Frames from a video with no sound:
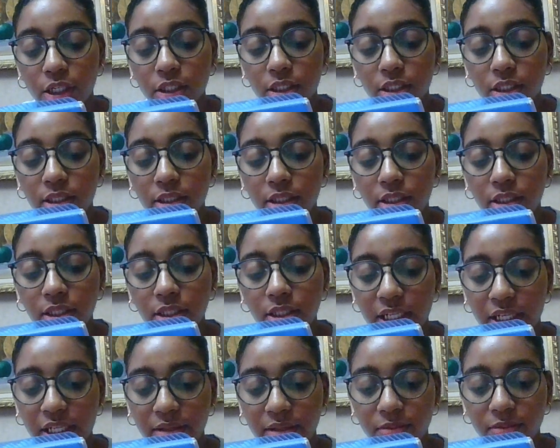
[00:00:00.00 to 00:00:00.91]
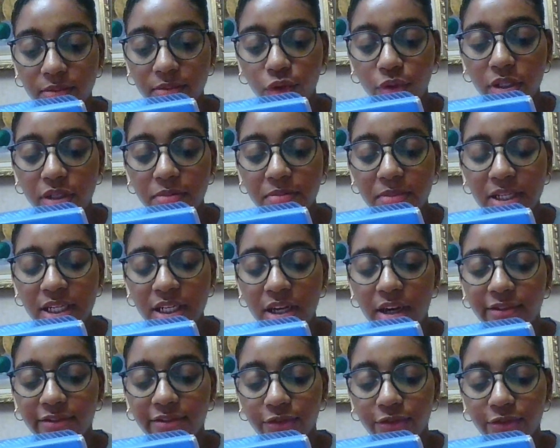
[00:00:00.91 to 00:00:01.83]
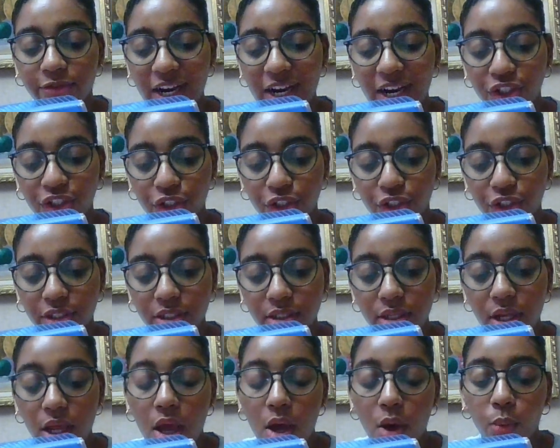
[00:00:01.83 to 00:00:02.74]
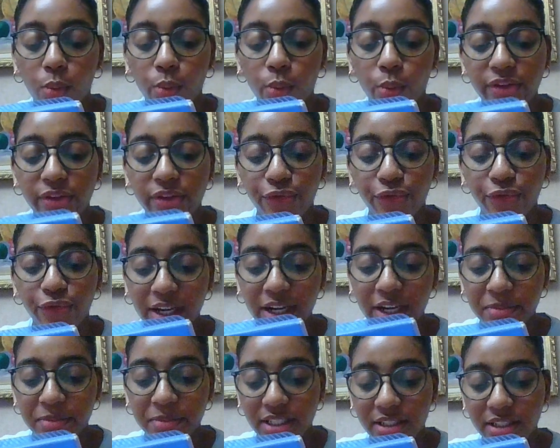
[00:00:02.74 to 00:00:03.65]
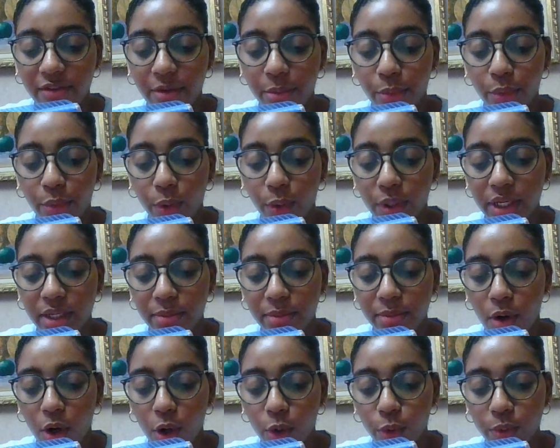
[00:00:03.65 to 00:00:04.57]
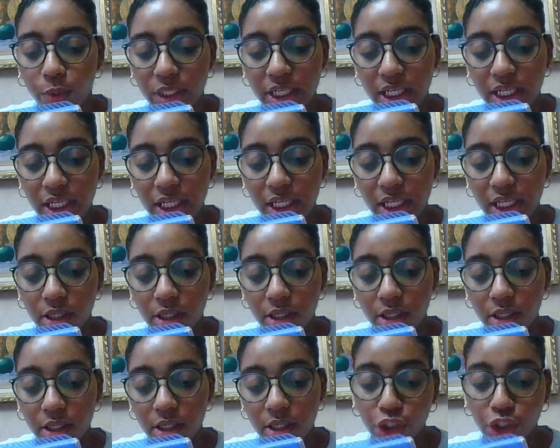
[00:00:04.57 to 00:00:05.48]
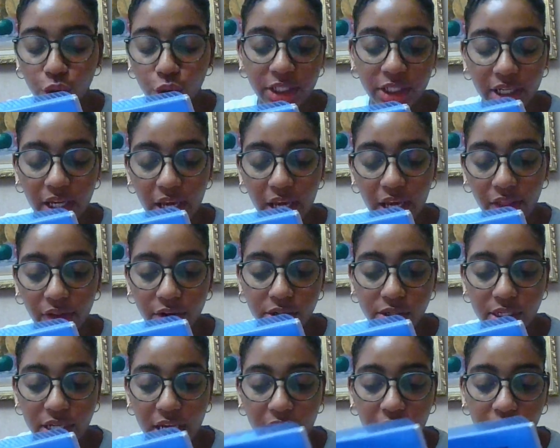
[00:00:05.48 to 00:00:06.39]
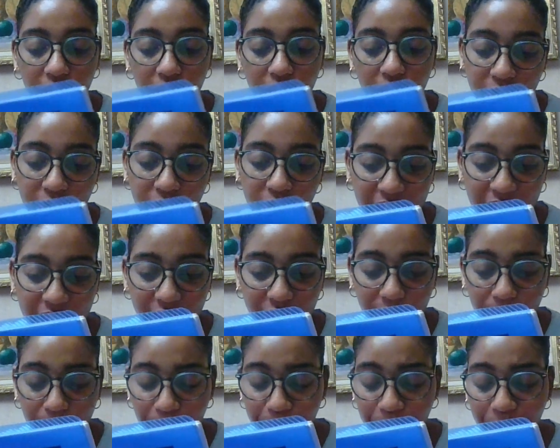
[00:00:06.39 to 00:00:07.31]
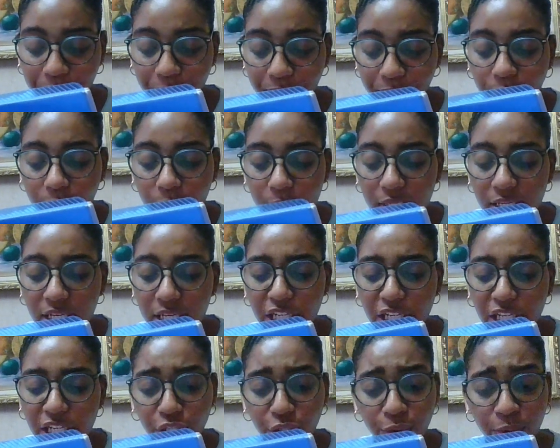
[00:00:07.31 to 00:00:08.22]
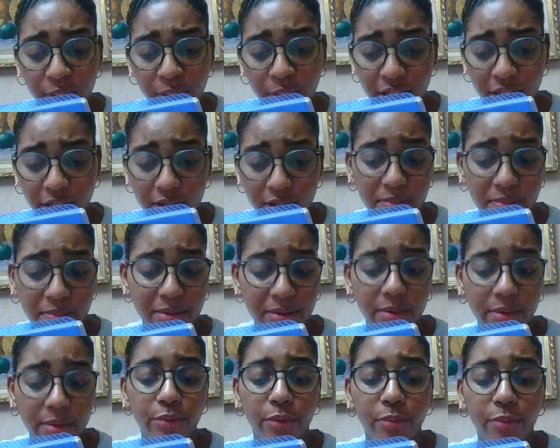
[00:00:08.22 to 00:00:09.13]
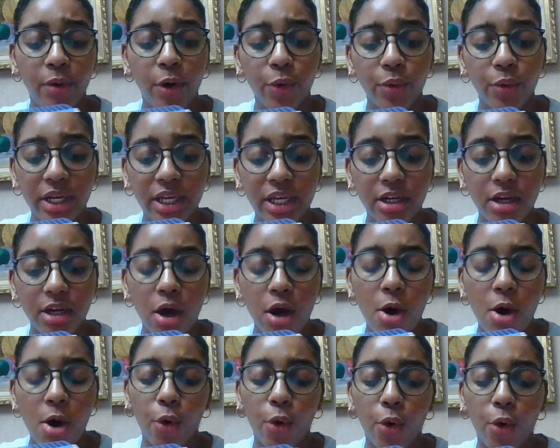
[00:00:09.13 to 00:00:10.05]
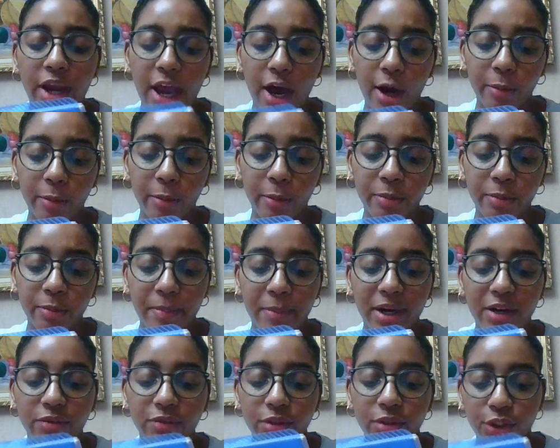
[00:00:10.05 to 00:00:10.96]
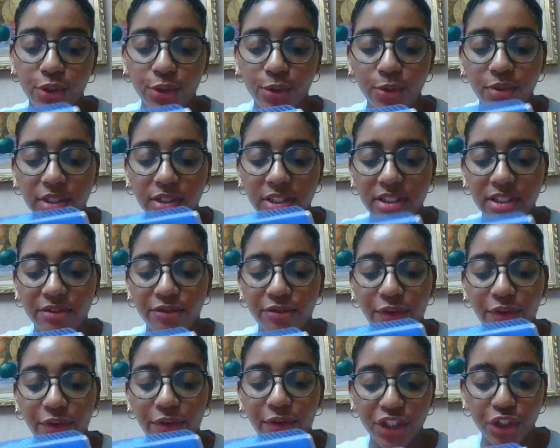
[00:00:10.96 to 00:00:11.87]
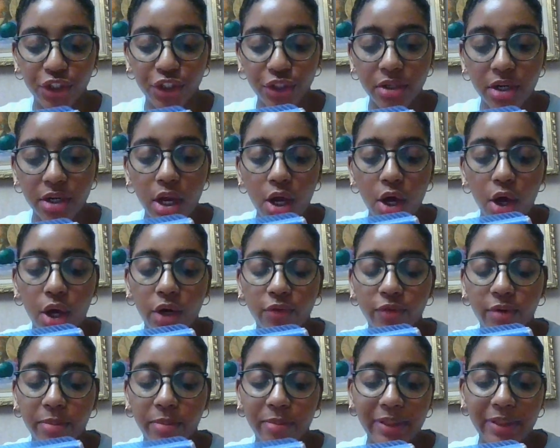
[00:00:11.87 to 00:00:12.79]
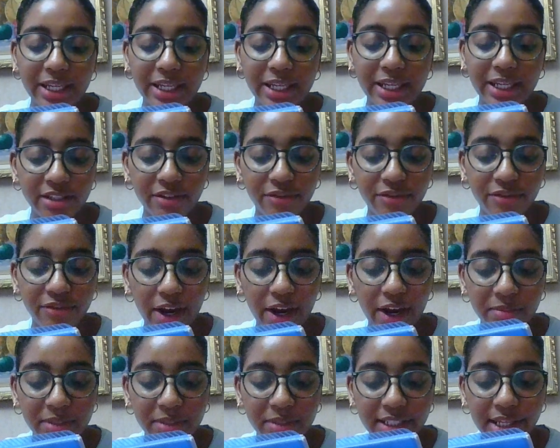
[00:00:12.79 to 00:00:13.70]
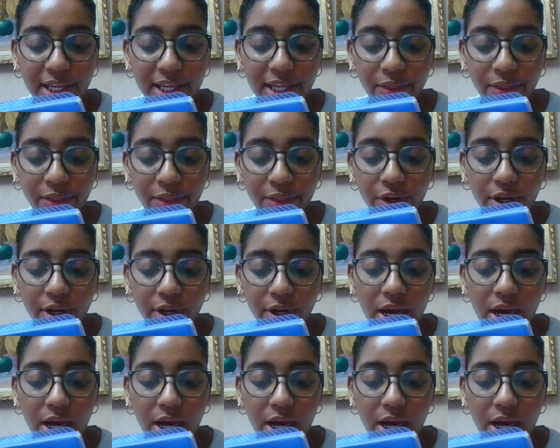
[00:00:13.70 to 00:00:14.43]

C. Treatment of fractures. When the fragments of a broken bone heal and join together, they unite. Union may be promoted or helped by reducing the fracture, replacing the fragments in their